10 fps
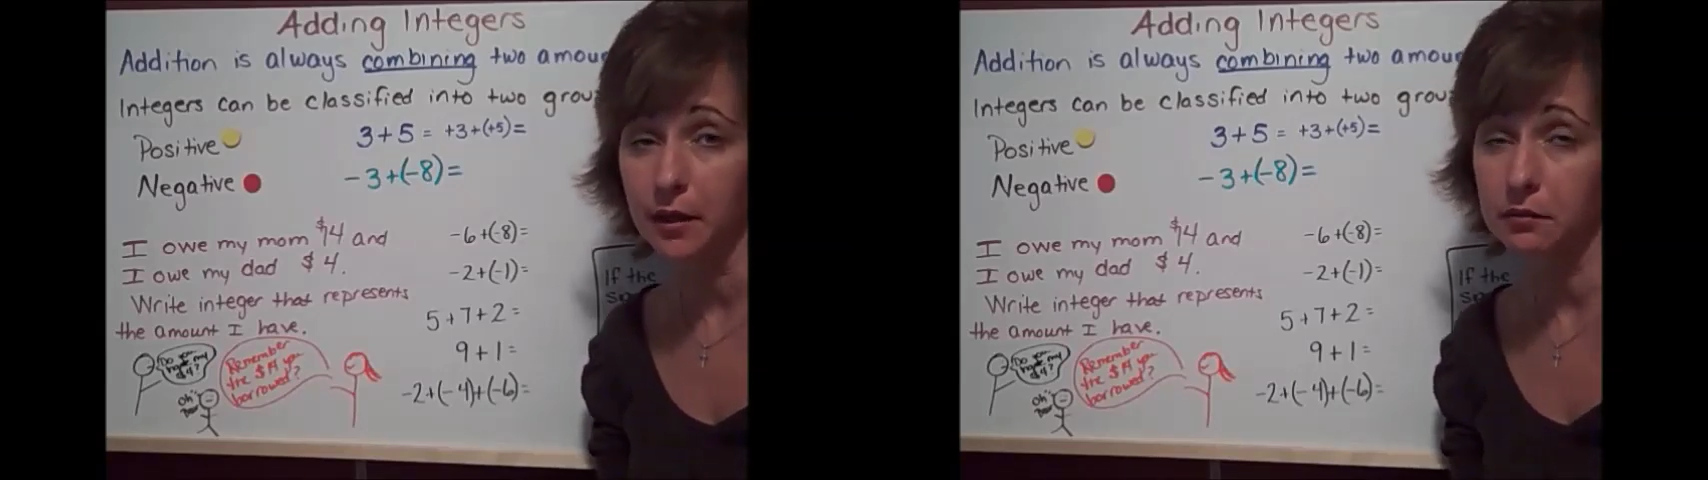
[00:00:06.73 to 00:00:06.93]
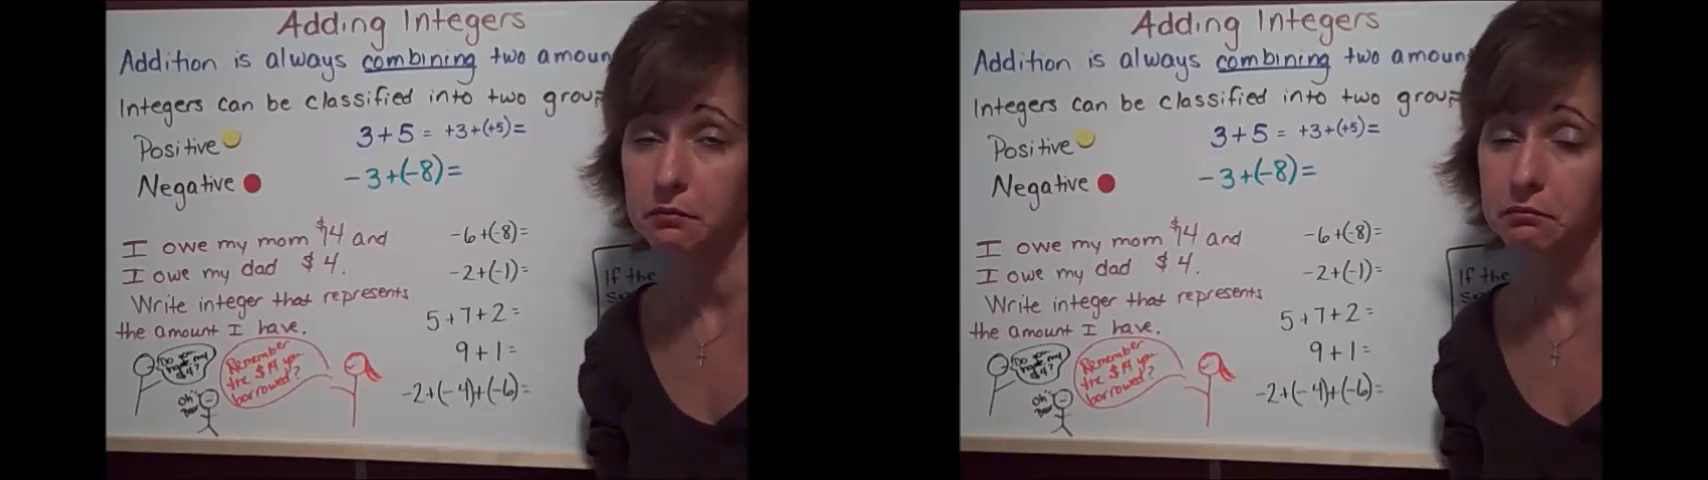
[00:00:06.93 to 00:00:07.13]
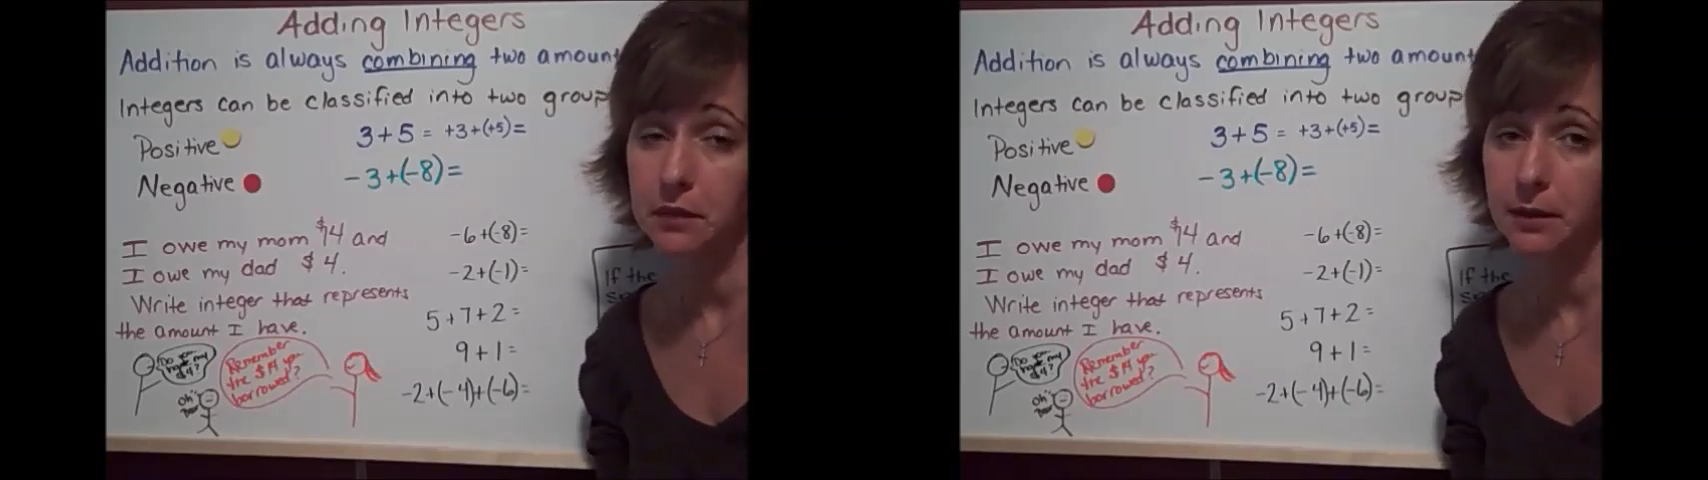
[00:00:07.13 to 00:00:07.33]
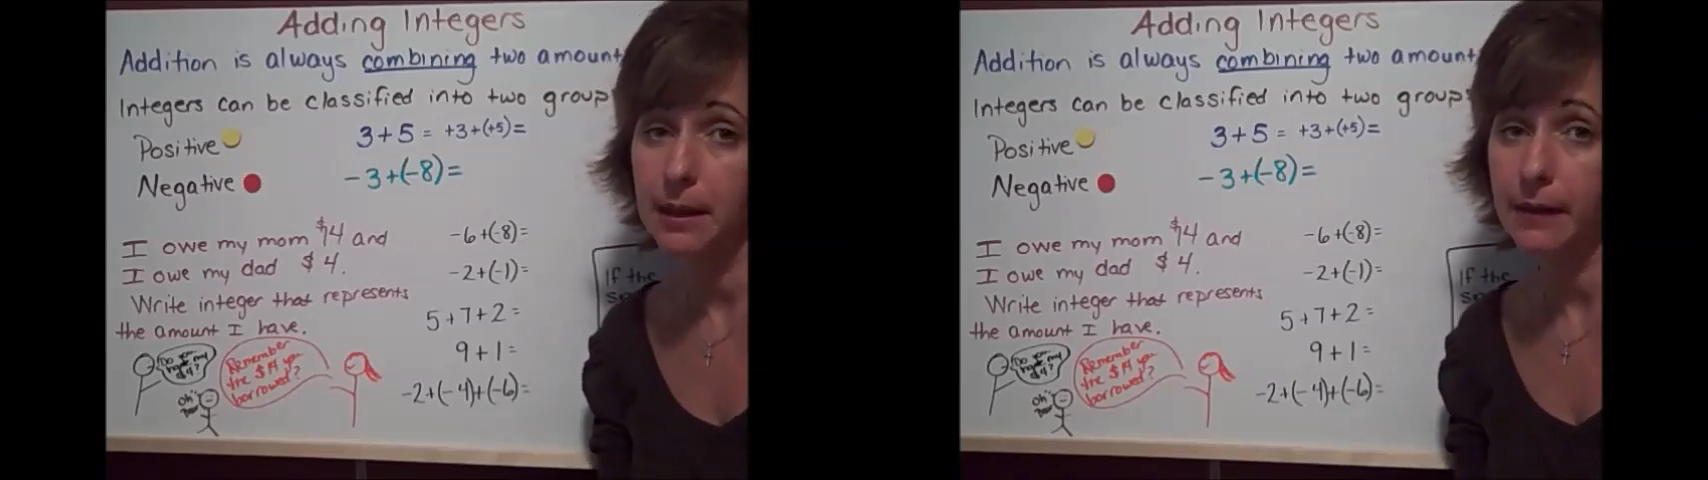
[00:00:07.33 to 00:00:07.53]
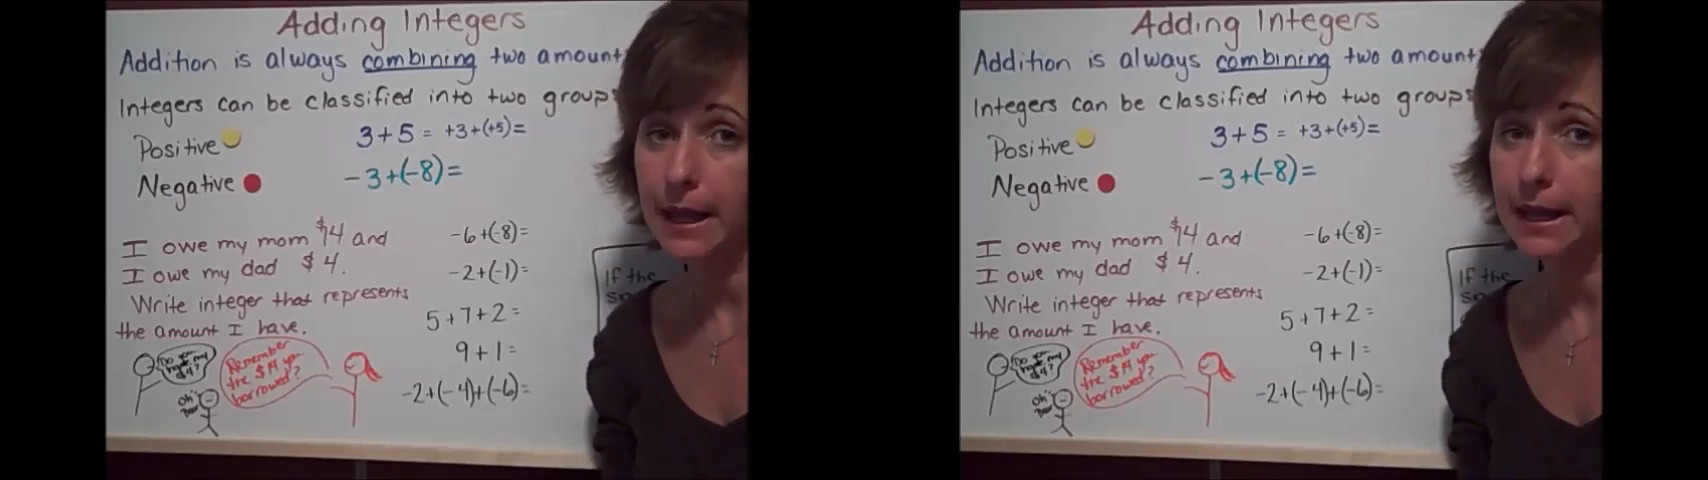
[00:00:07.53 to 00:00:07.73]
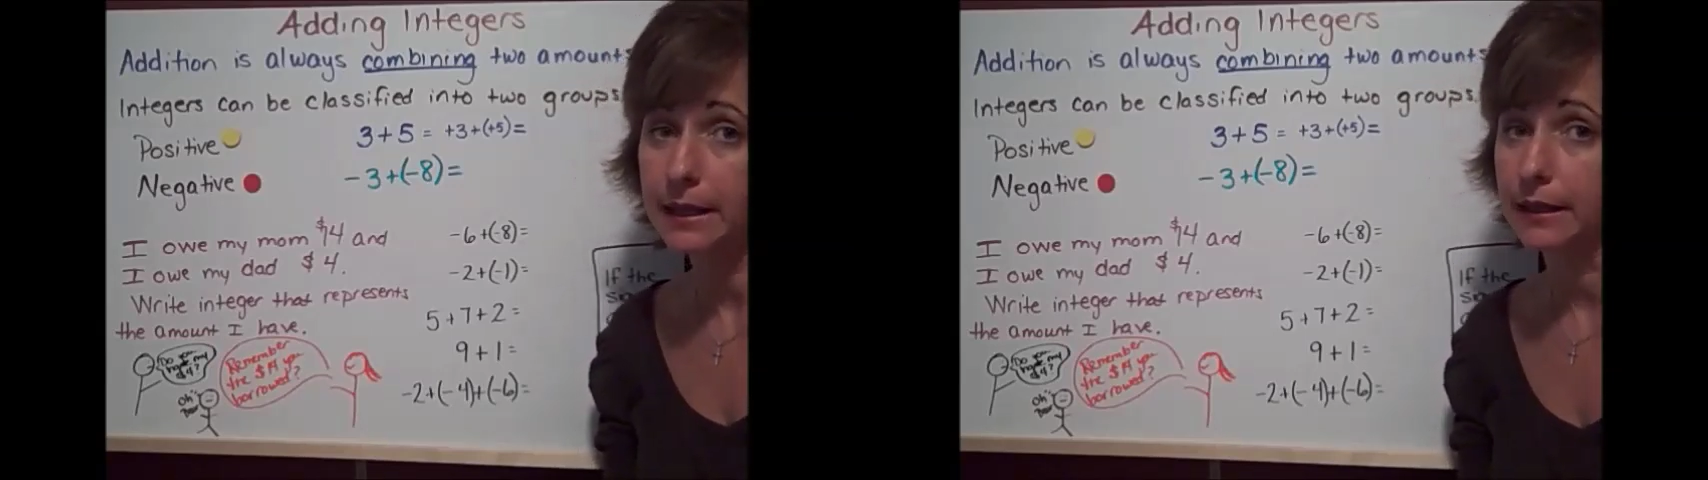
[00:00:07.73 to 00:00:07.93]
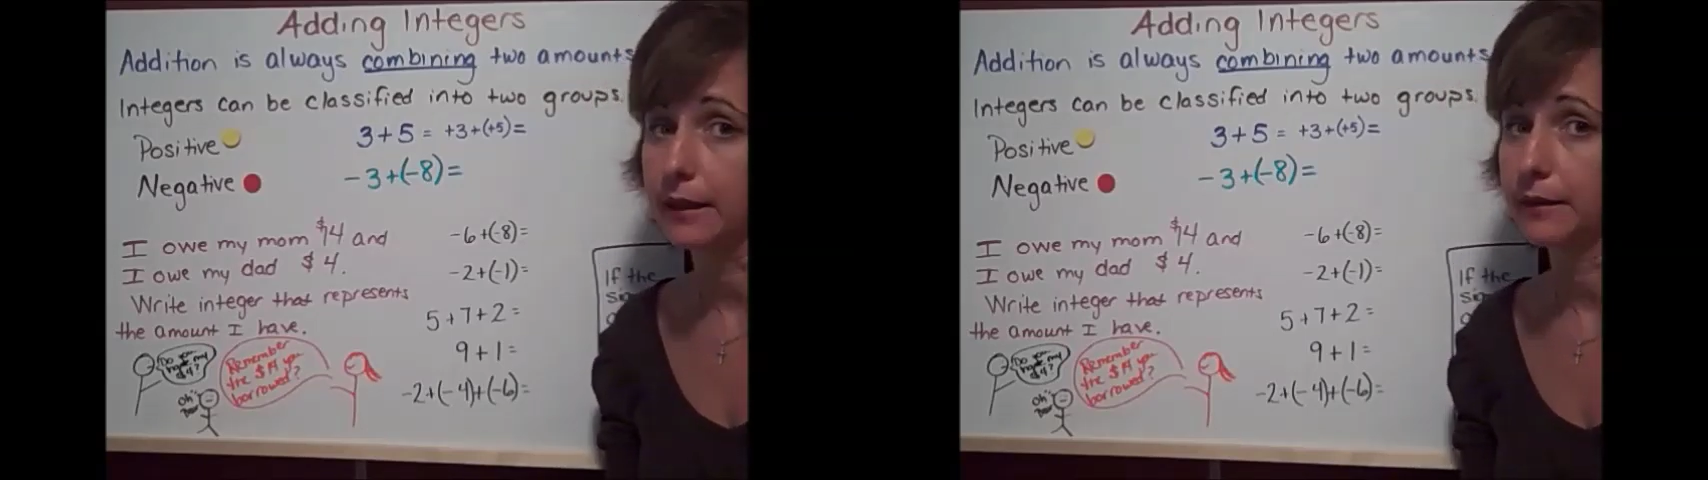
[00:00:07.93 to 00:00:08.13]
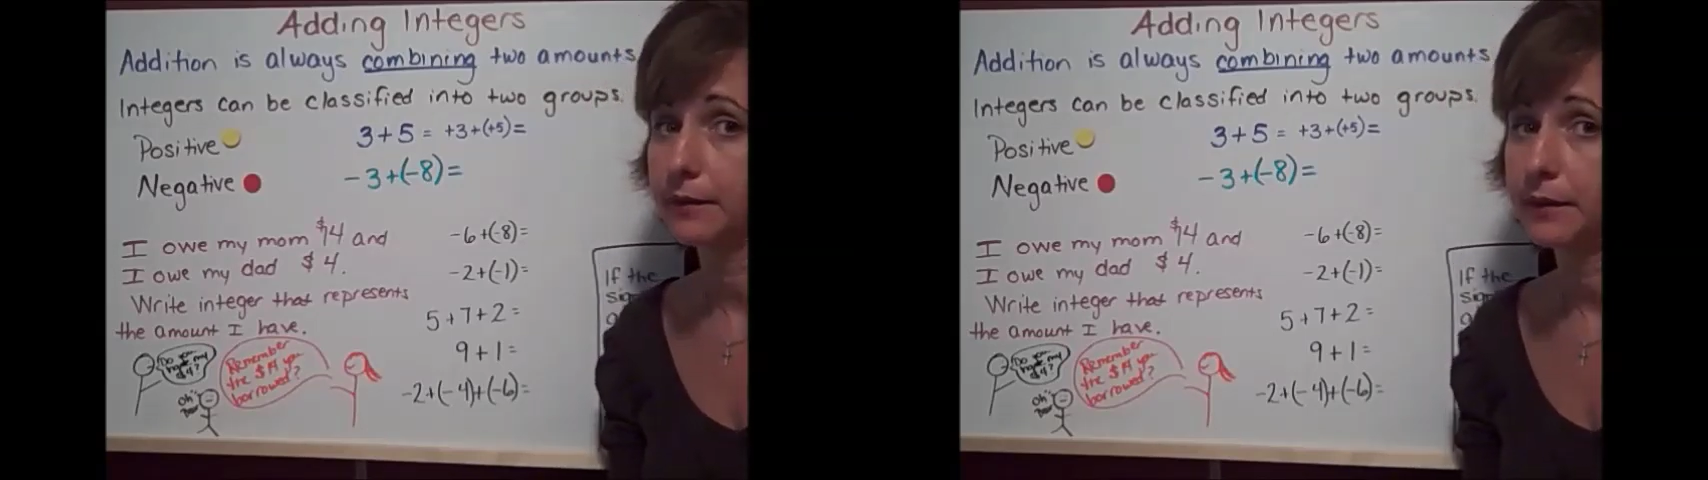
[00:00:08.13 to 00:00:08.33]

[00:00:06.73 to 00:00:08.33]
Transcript: know about adding.